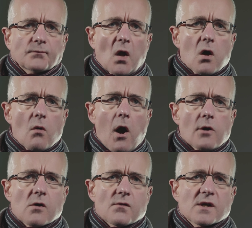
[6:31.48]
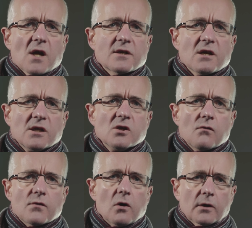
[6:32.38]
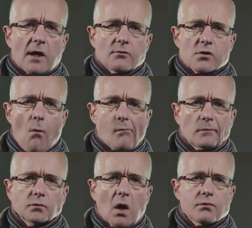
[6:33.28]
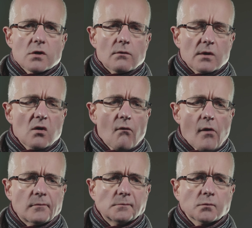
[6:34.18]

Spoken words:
You know what, I don't think I eat enough raw carrots. Absolutely lovely.